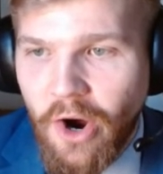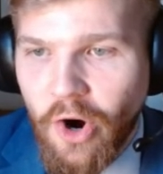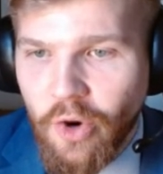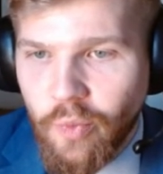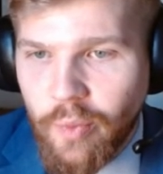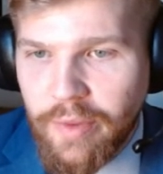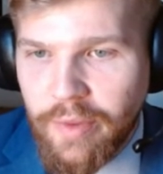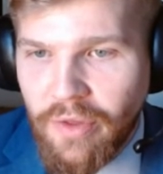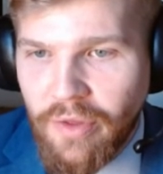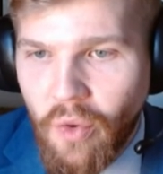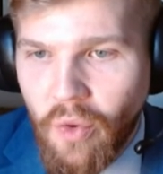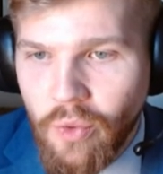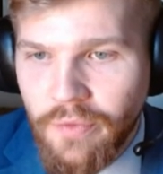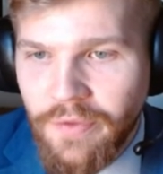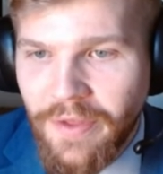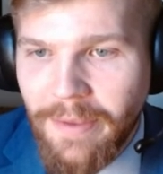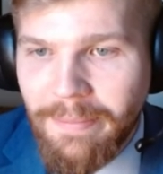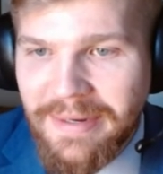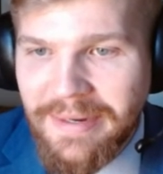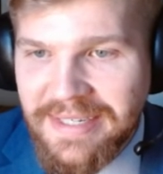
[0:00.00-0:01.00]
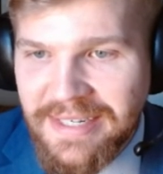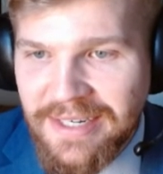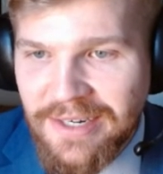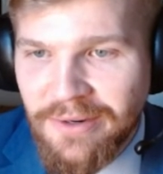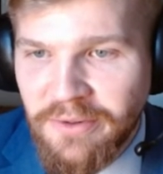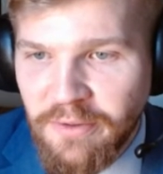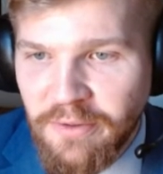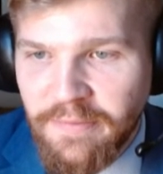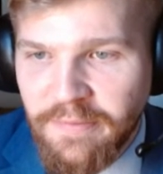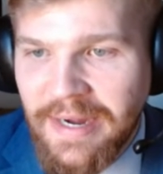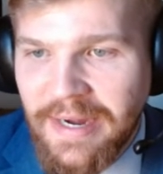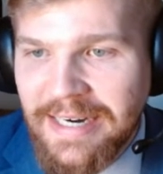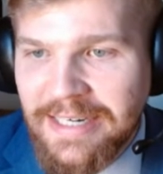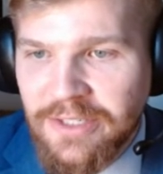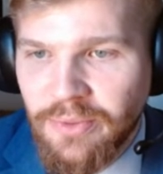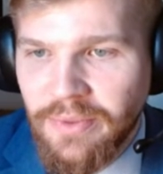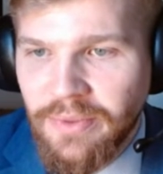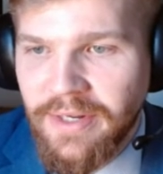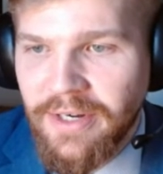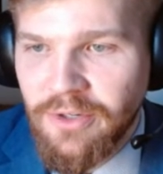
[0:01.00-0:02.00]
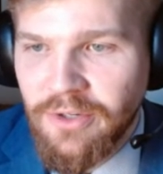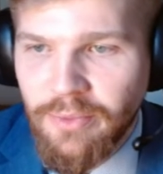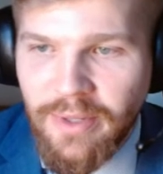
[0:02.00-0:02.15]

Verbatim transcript: or withholding material facts relating